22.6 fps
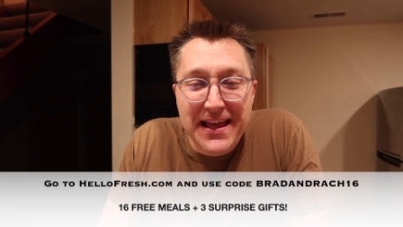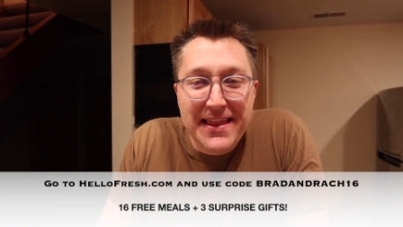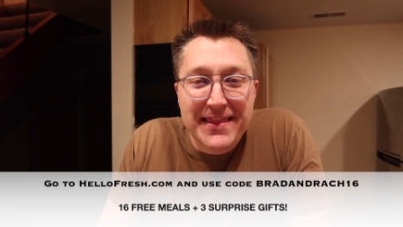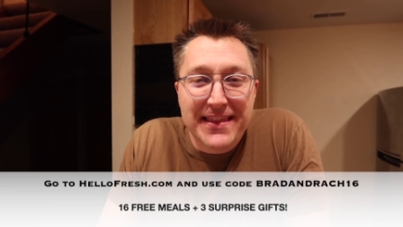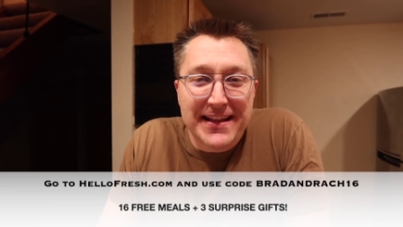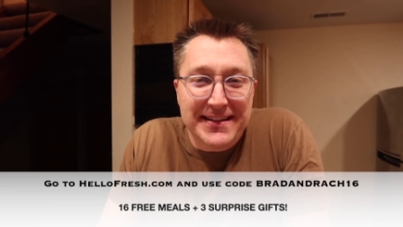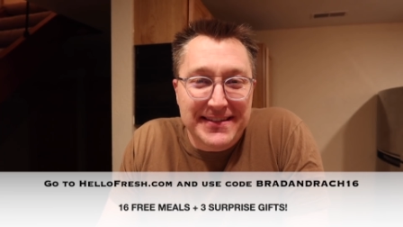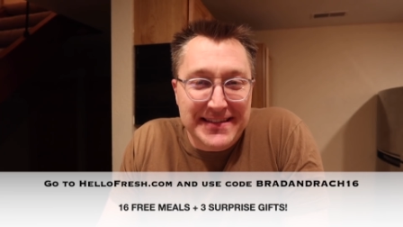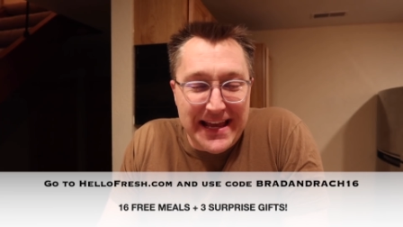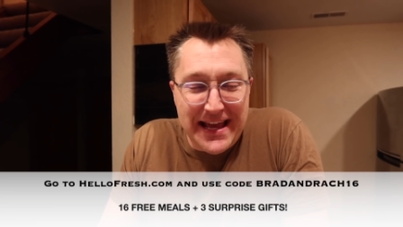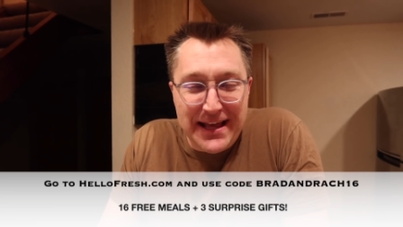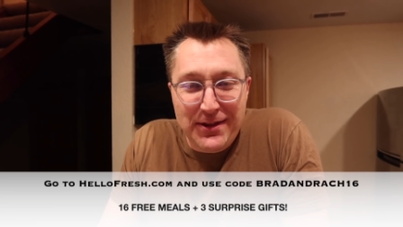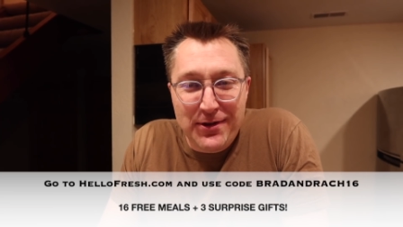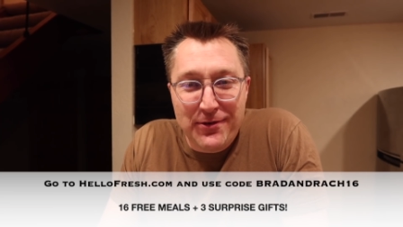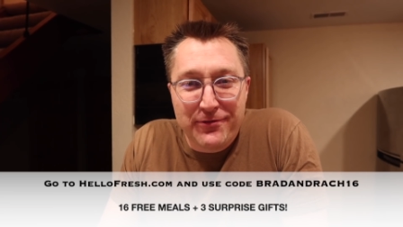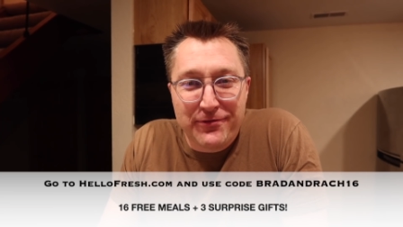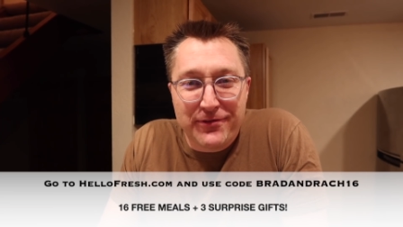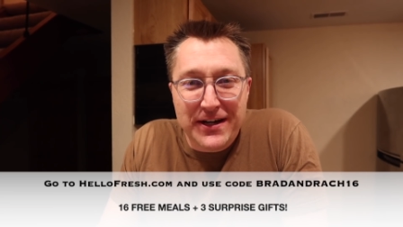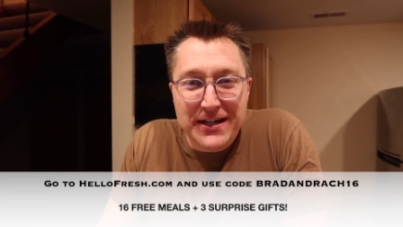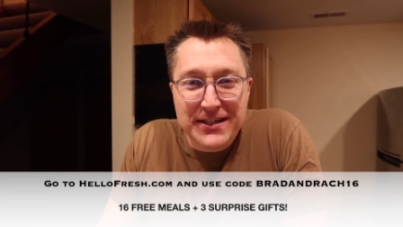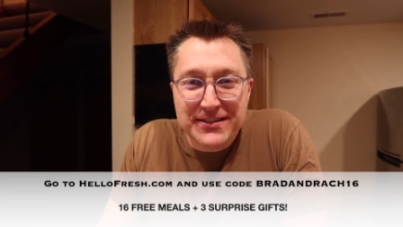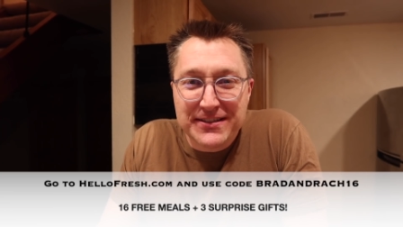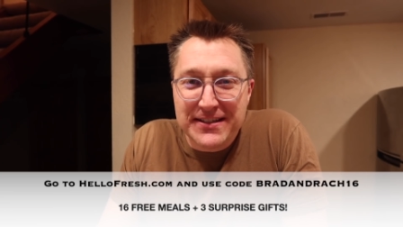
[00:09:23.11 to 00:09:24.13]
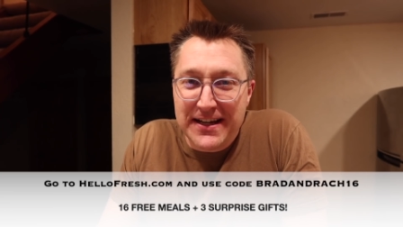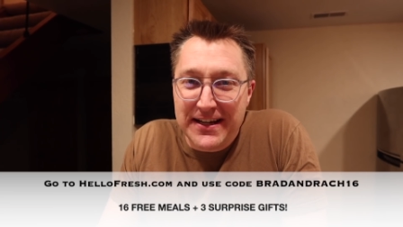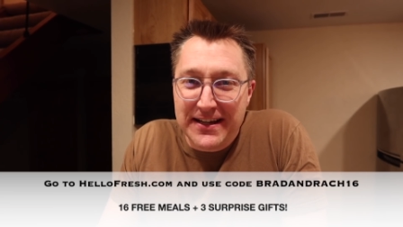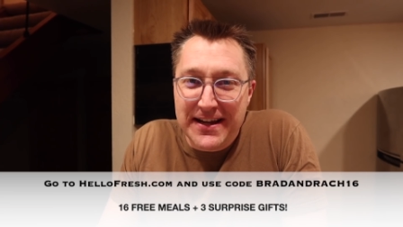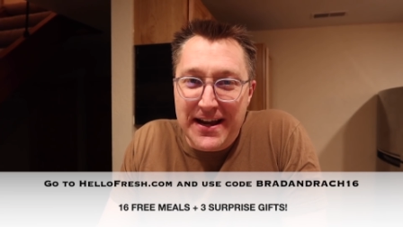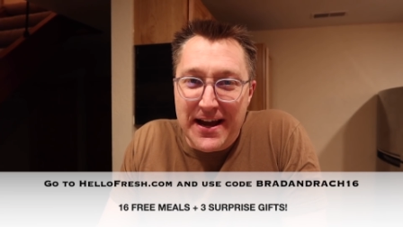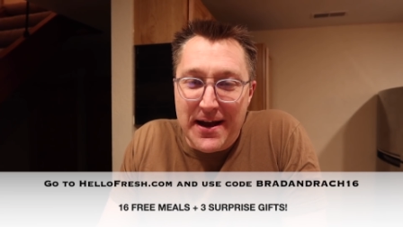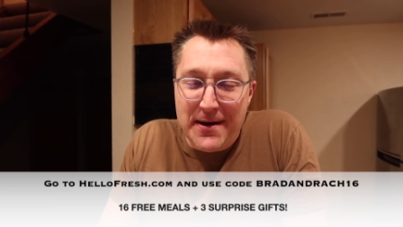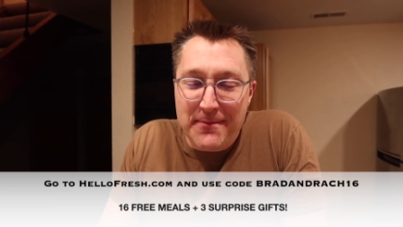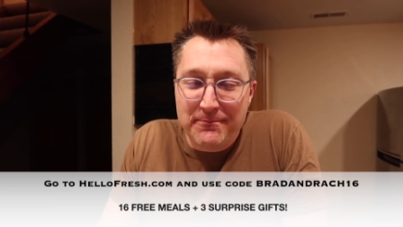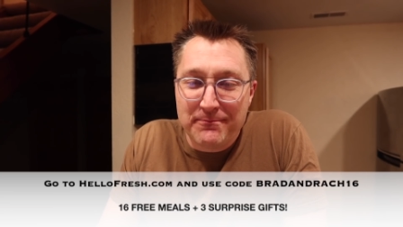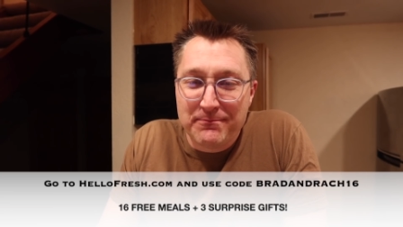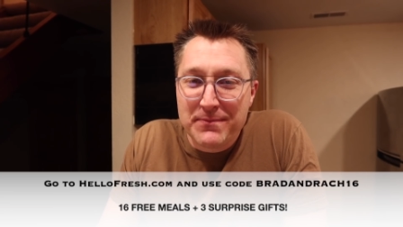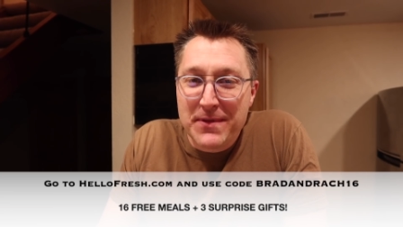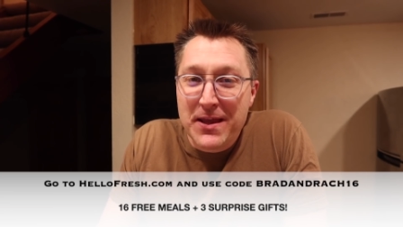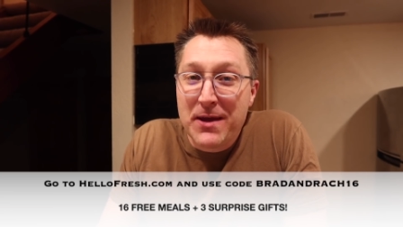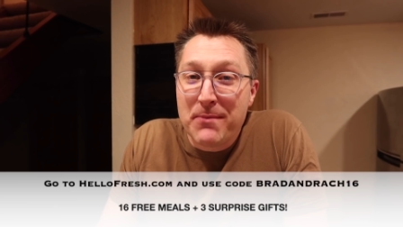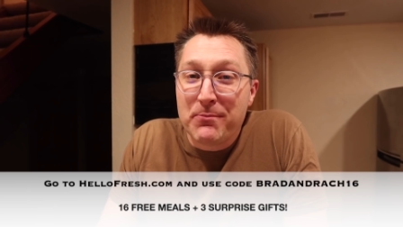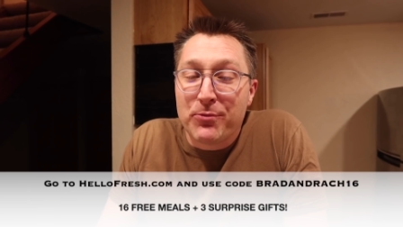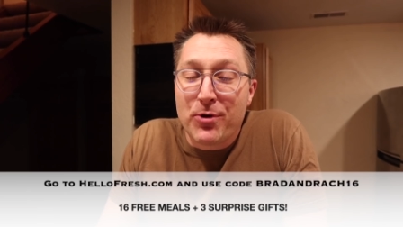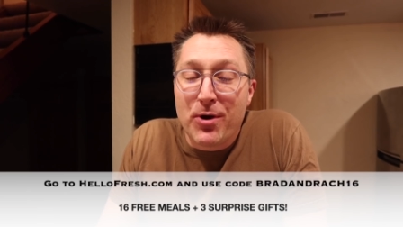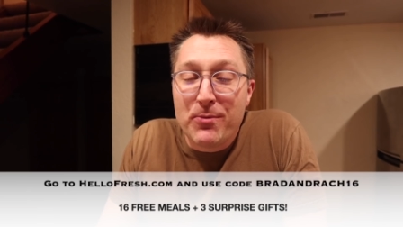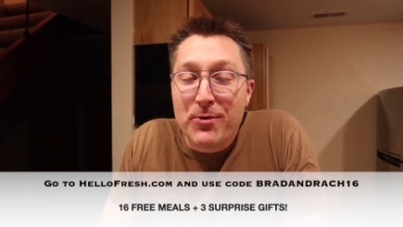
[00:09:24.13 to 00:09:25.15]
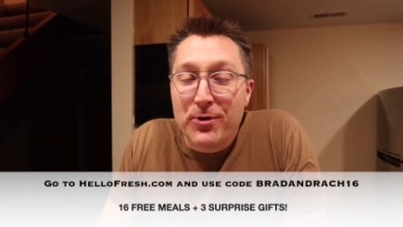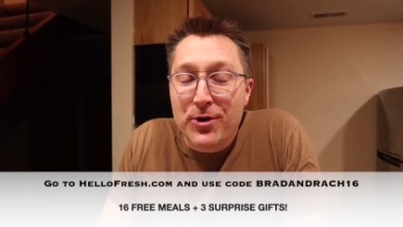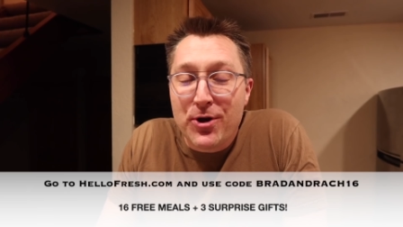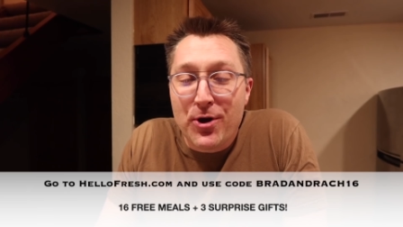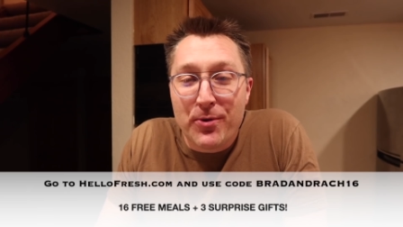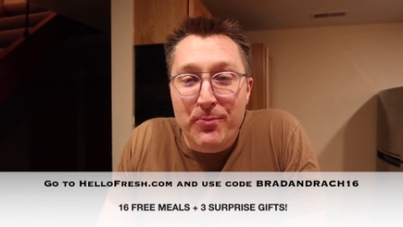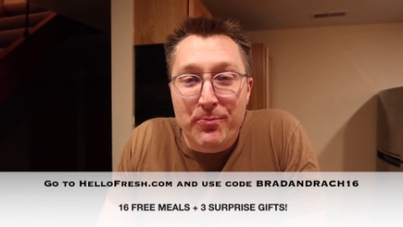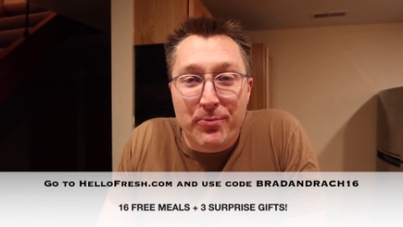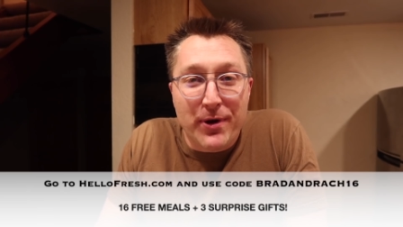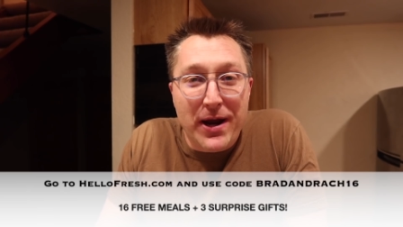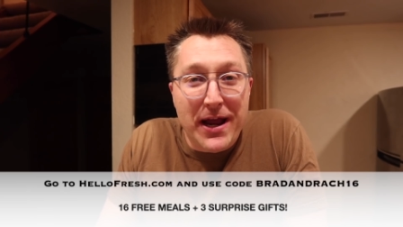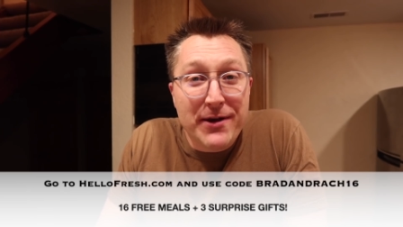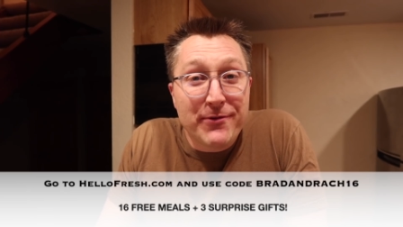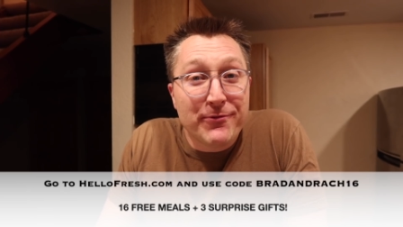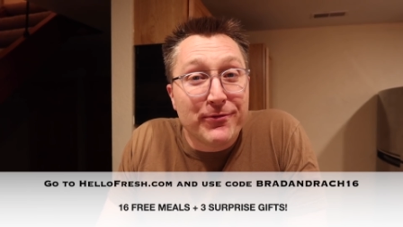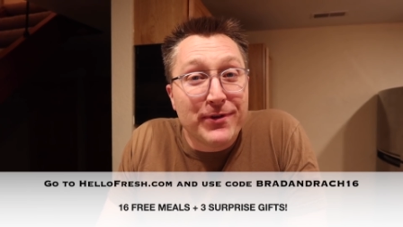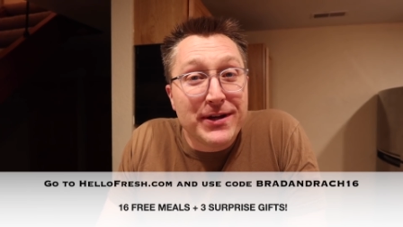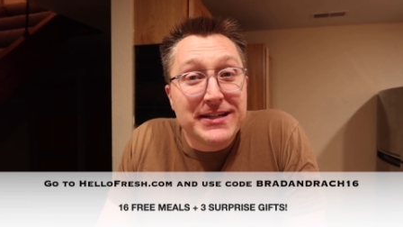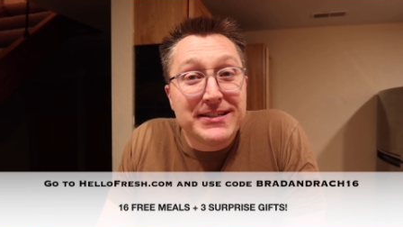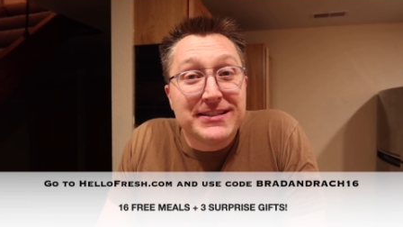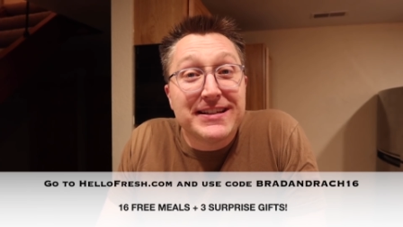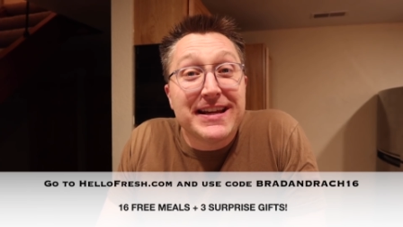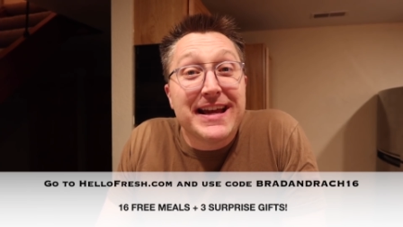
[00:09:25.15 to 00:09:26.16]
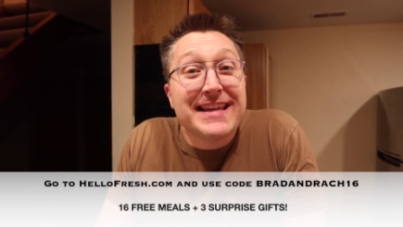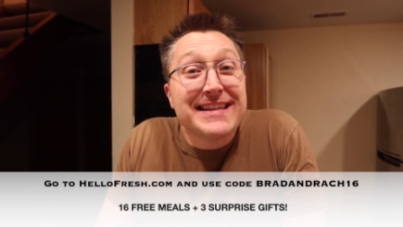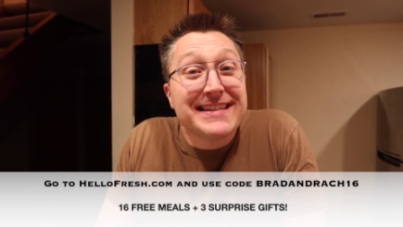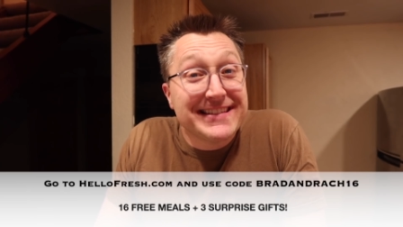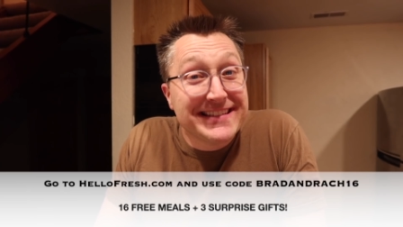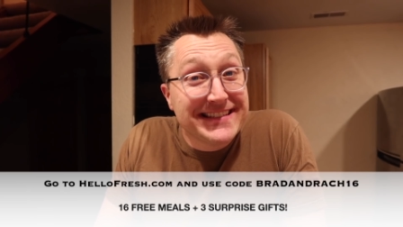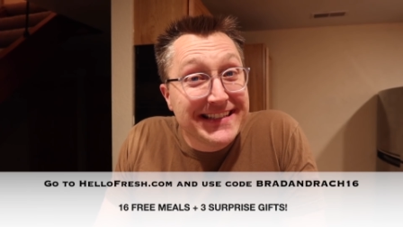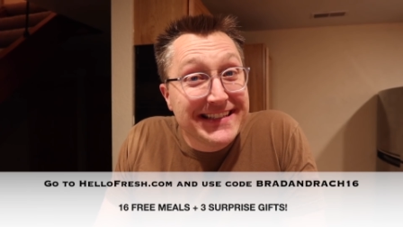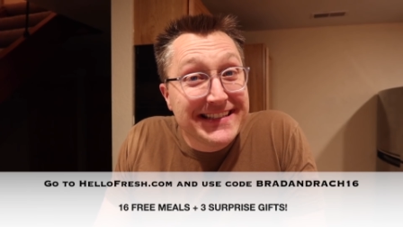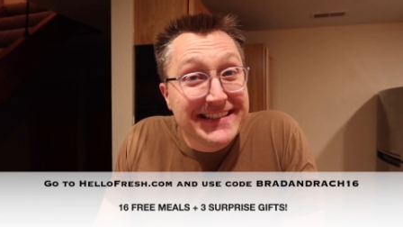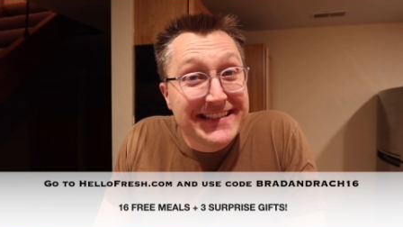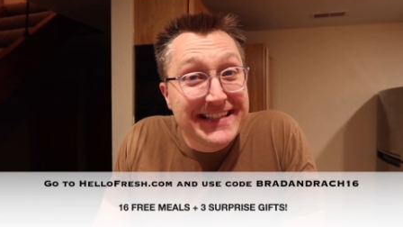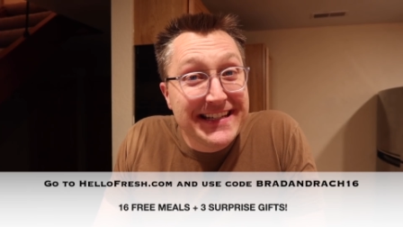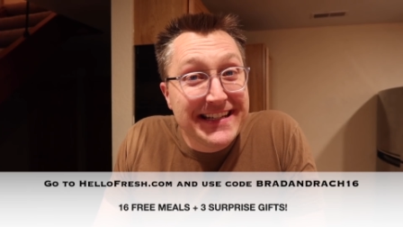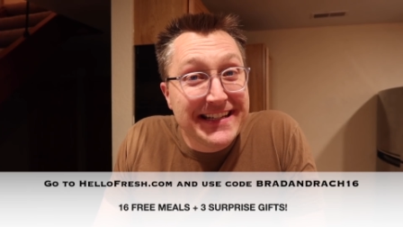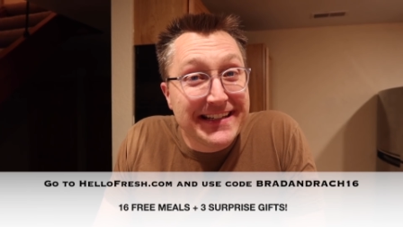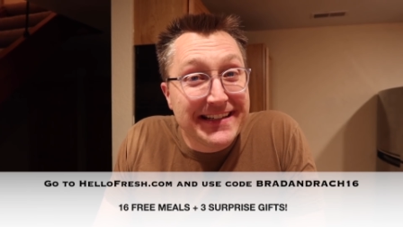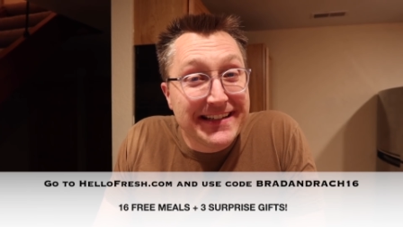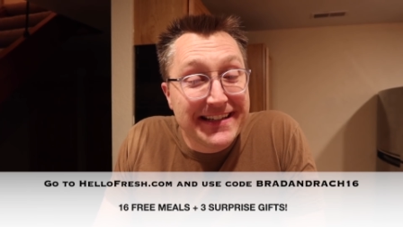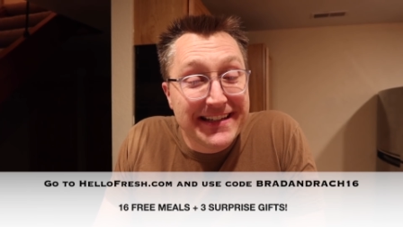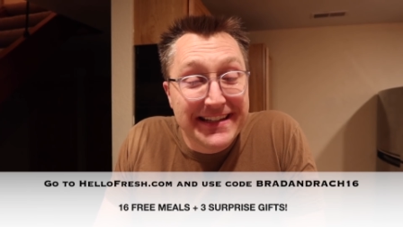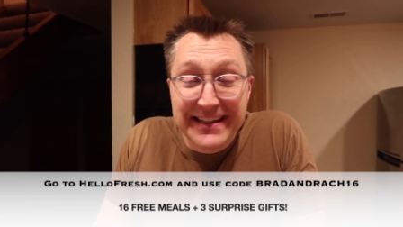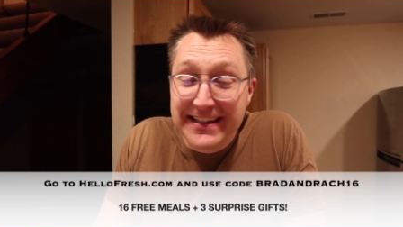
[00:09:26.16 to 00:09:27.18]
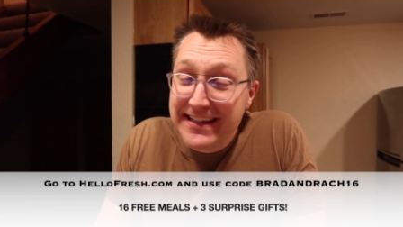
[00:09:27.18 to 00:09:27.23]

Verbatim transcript: That's HelloFresh.com. Promo code BradandRach16